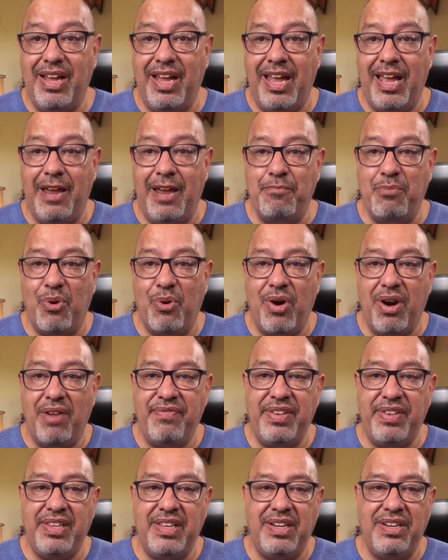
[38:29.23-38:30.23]
And more
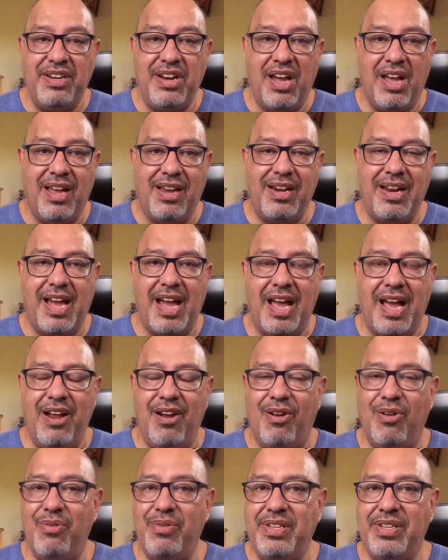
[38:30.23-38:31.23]
often than not, I
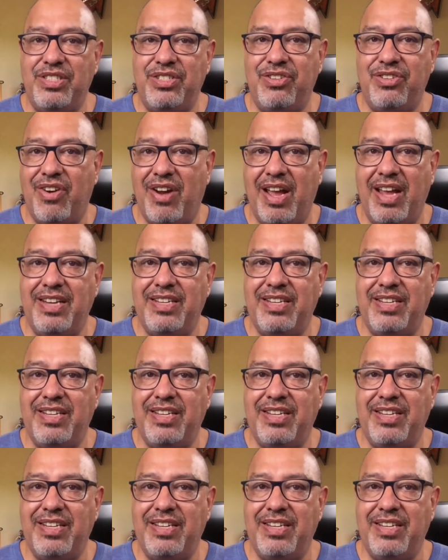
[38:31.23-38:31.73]
always try